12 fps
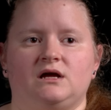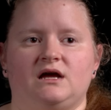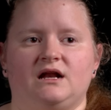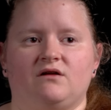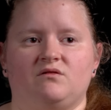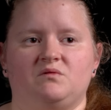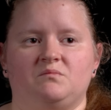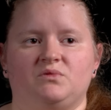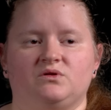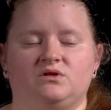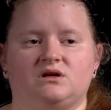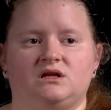And I
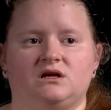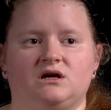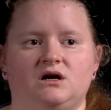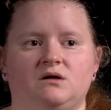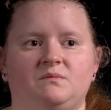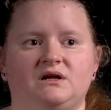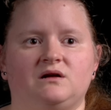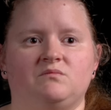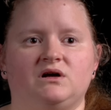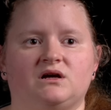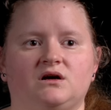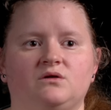remember looking up, and I'm
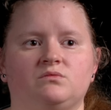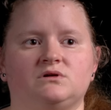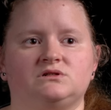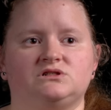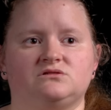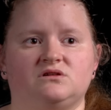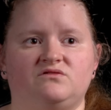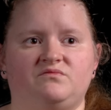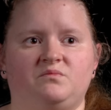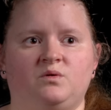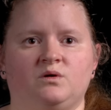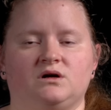like, oh, we're in
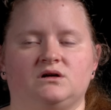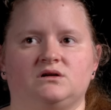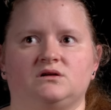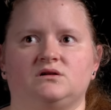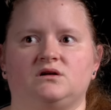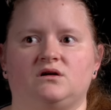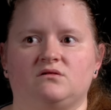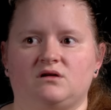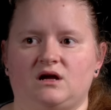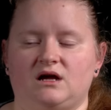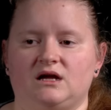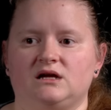Shreveport.
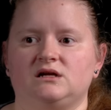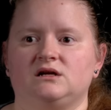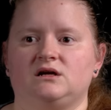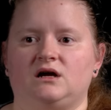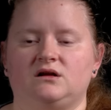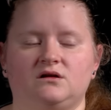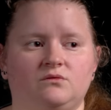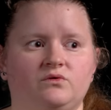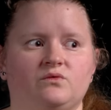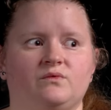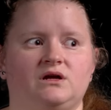Okay, I know where